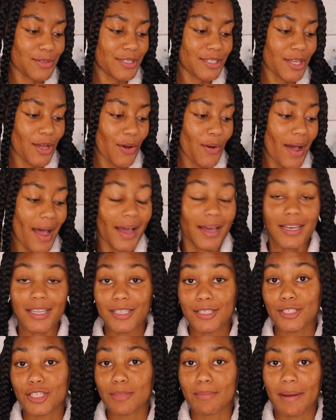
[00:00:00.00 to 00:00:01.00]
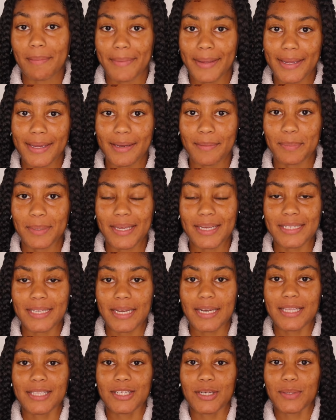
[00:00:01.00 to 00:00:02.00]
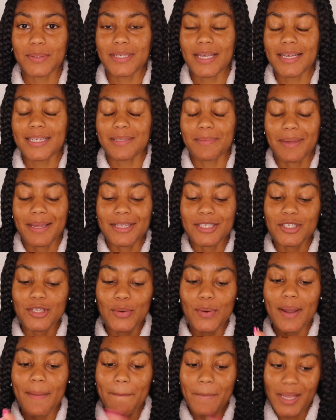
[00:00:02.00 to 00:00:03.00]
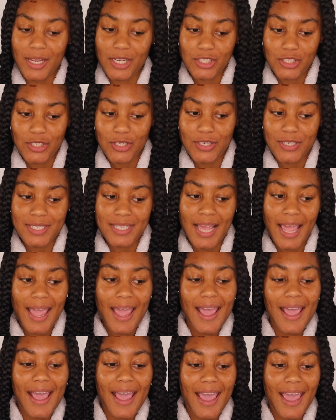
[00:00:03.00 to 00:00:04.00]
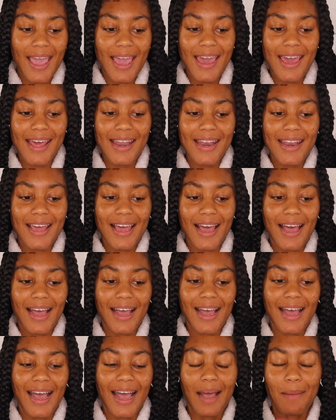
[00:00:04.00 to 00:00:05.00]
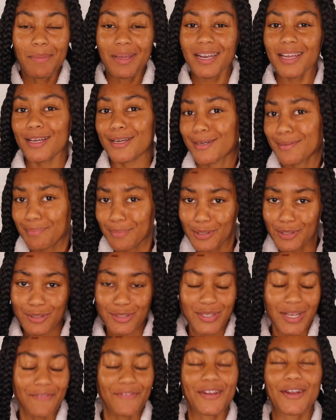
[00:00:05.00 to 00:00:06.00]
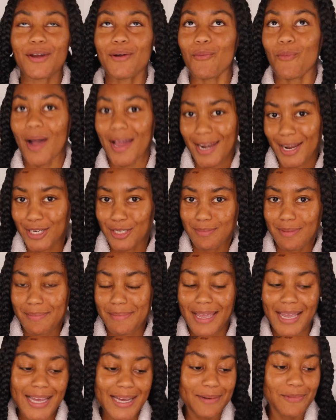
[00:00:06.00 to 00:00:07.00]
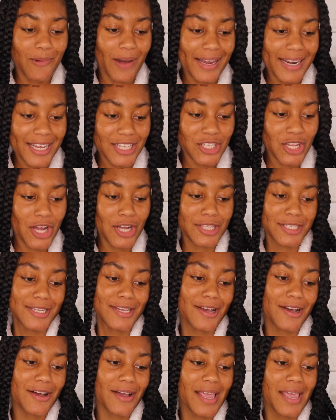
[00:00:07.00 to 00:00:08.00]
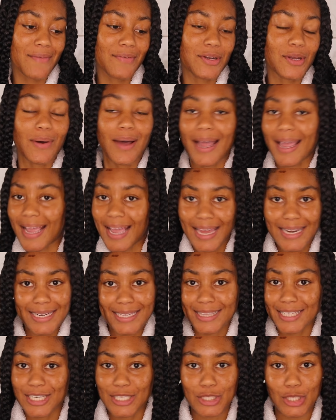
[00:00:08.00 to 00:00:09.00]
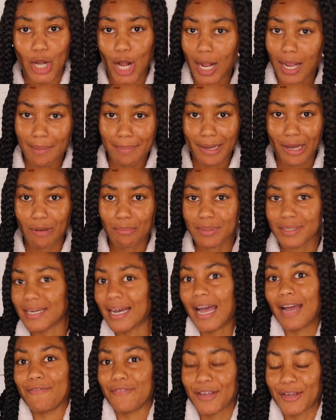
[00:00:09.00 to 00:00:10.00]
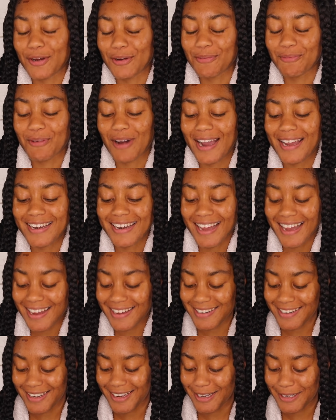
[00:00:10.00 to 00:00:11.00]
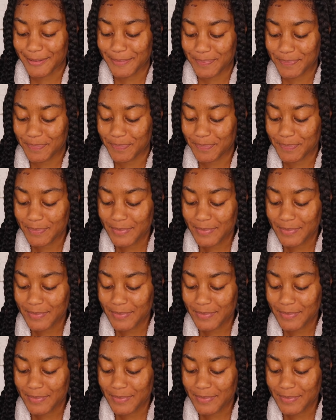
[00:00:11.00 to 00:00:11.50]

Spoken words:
So I need to do my makeup because I need to go take some Instagram pictures and I'm in a good mood, so I figured why not do my makeup? Why not talk to y'all? Even though I ain't got nothing to talk about, but I figured why not?